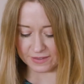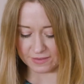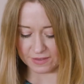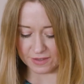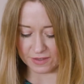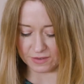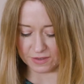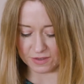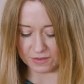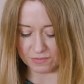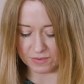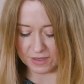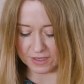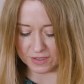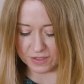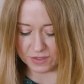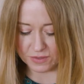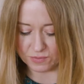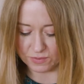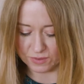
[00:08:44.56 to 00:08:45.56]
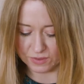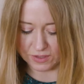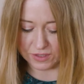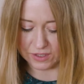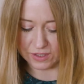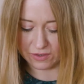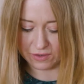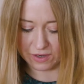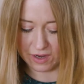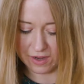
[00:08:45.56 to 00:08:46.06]
You really just want
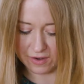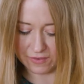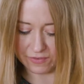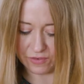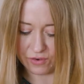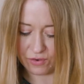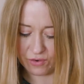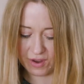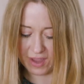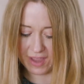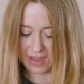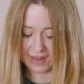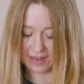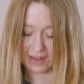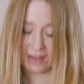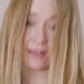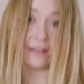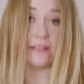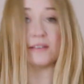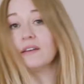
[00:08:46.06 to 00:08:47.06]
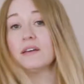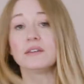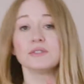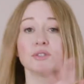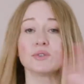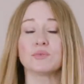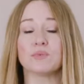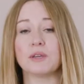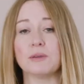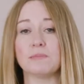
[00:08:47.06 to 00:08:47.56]
to kind of create like a
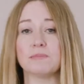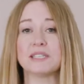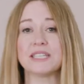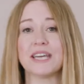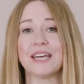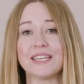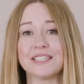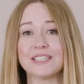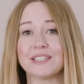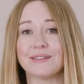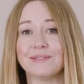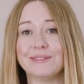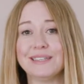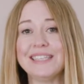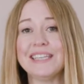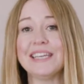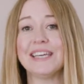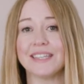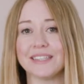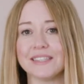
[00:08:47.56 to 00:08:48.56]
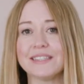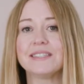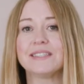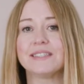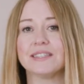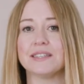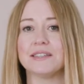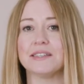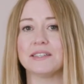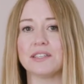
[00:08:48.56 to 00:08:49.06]
sweet potato lid
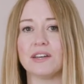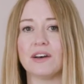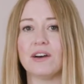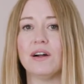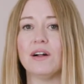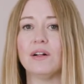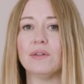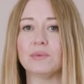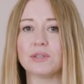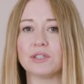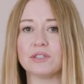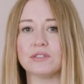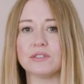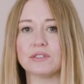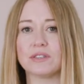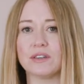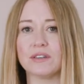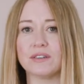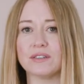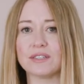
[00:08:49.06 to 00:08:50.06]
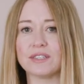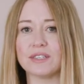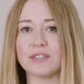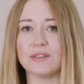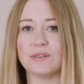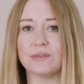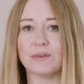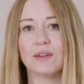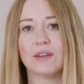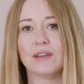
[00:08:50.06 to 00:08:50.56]
to the dhal, which is going to,
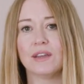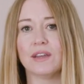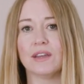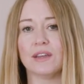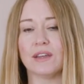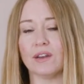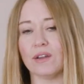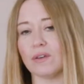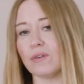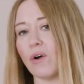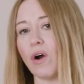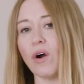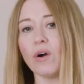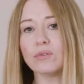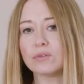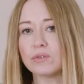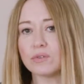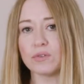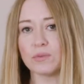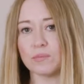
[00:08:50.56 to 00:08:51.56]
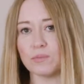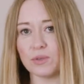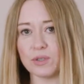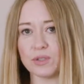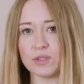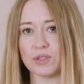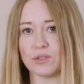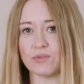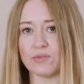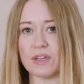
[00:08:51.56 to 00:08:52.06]
you know, hold all the
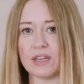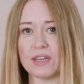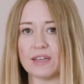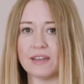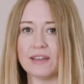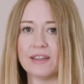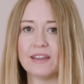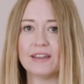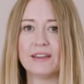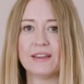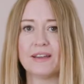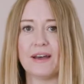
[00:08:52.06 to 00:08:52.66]
moisture in.